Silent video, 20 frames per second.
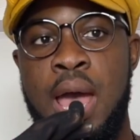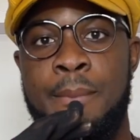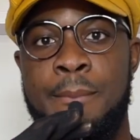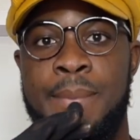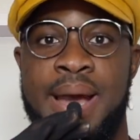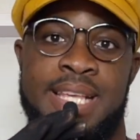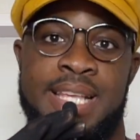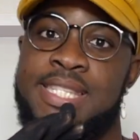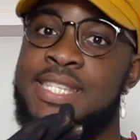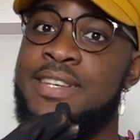
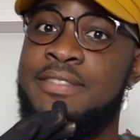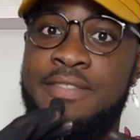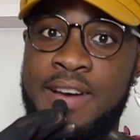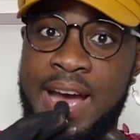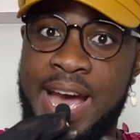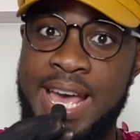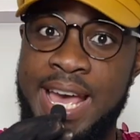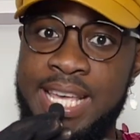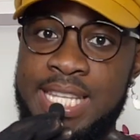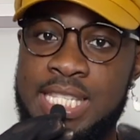might
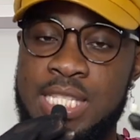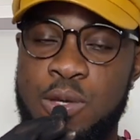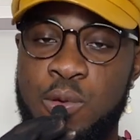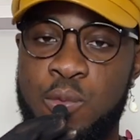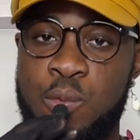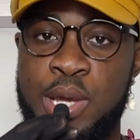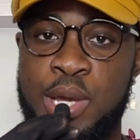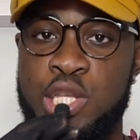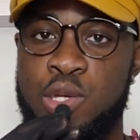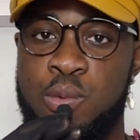suffice
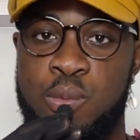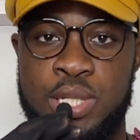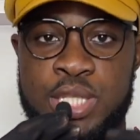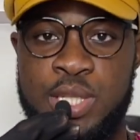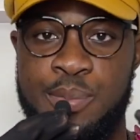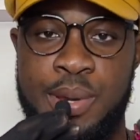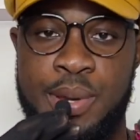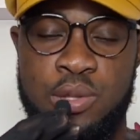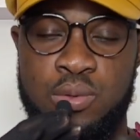when you want to pair